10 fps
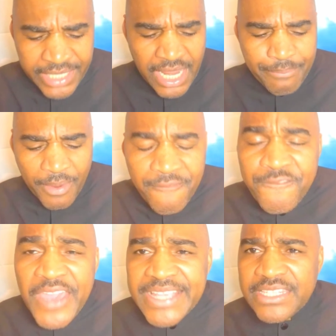They
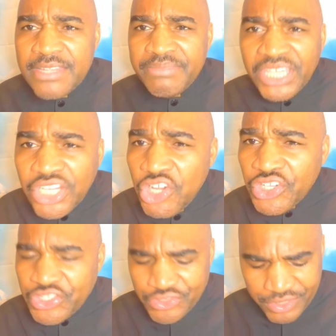profess to be
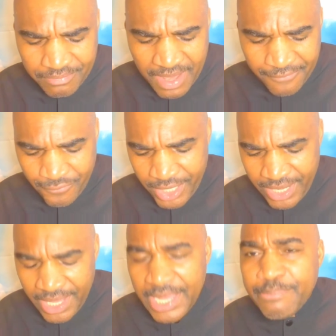cookers, my friend.